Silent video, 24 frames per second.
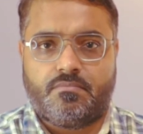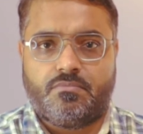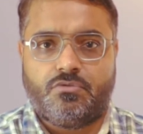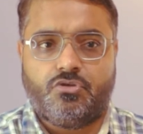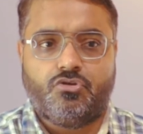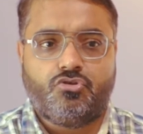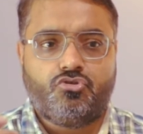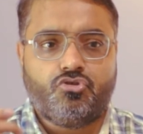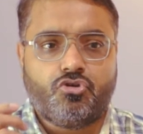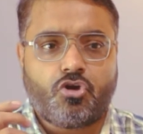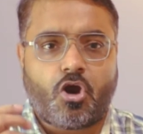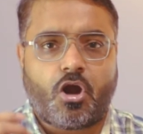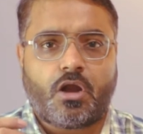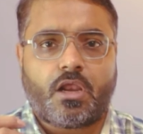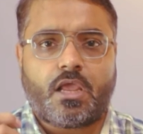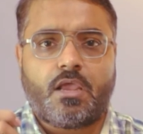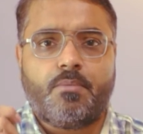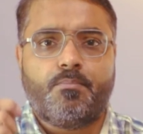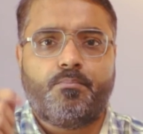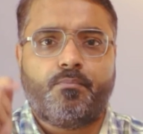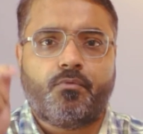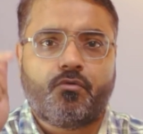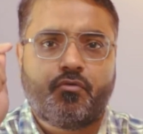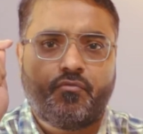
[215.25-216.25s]
you do not
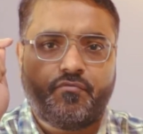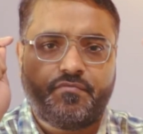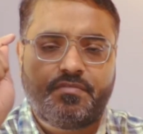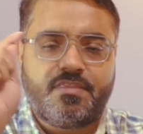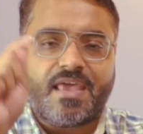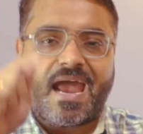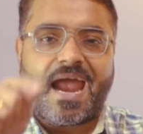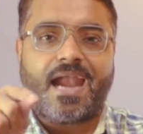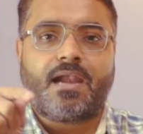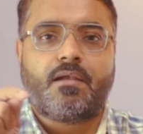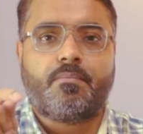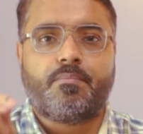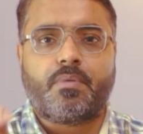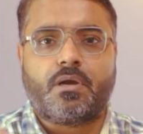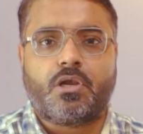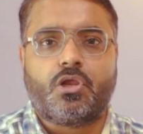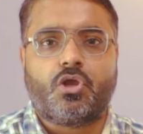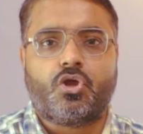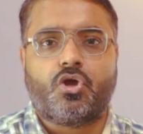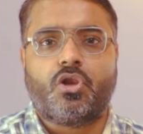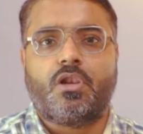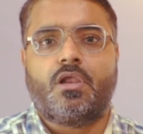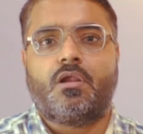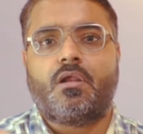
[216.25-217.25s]
improve that
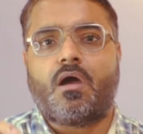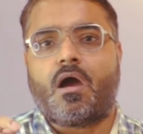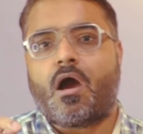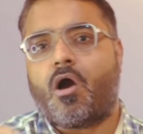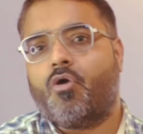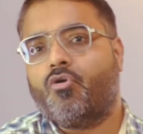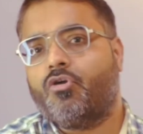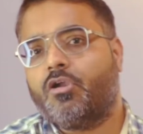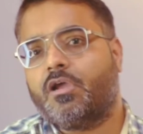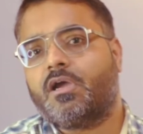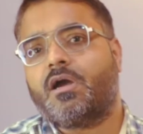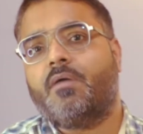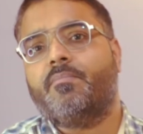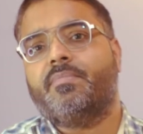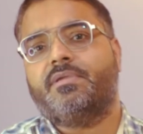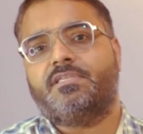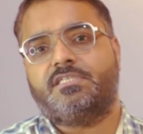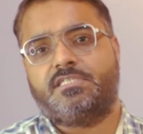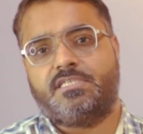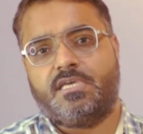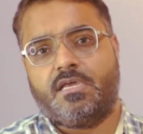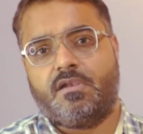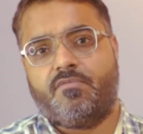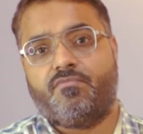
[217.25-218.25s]
particular outcome
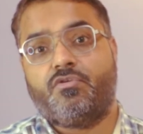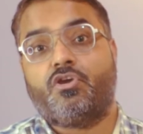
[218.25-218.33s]
itself.